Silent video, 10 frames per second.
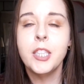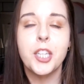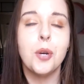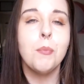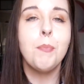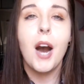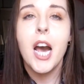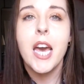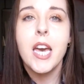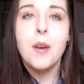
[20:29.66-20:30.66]
you know,
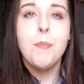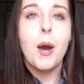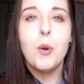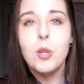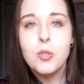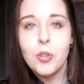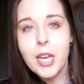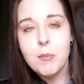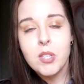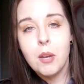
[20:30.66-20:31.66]
buy one of those little
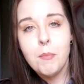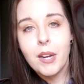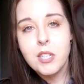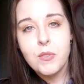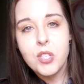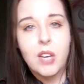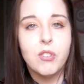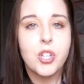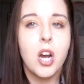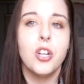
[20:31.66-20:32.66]
Amazon buttons for
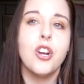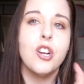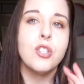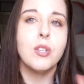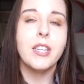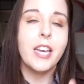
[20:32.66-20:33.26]
$7,